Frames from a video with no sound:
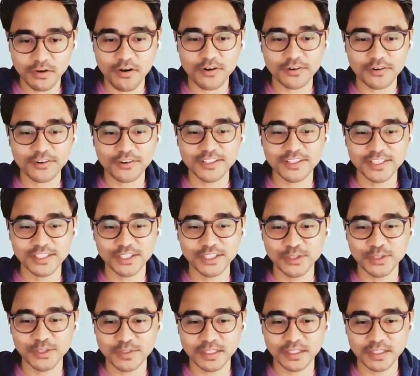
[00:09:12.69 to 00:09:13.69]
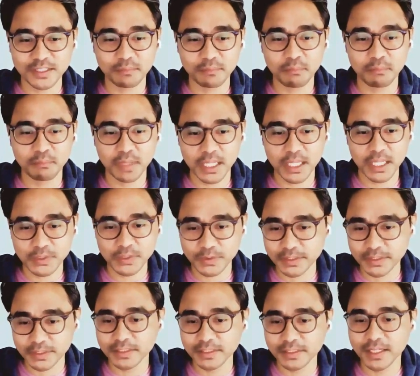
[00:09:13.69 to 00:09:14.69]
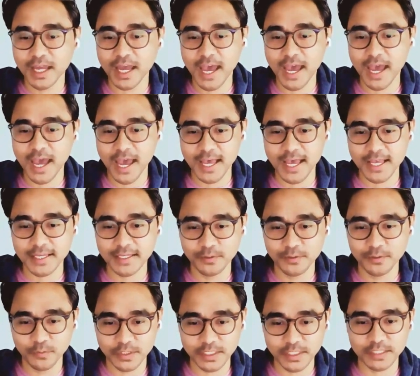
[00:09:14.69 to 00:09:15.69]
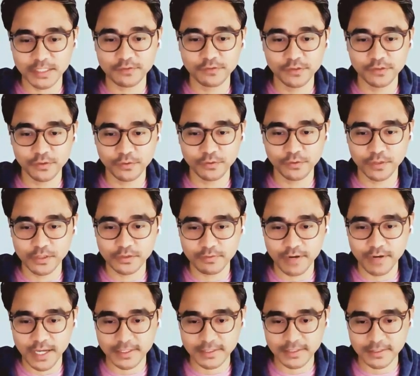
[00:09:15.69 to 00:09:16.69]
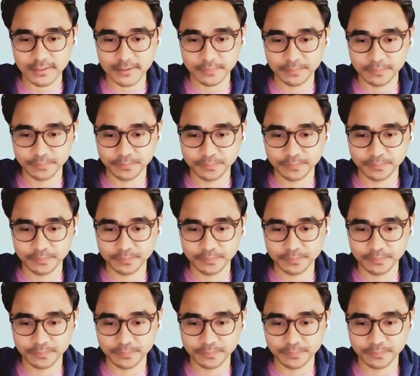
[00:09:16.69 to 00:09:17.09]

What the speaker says: or consider using melatonin, which has fewer interactions.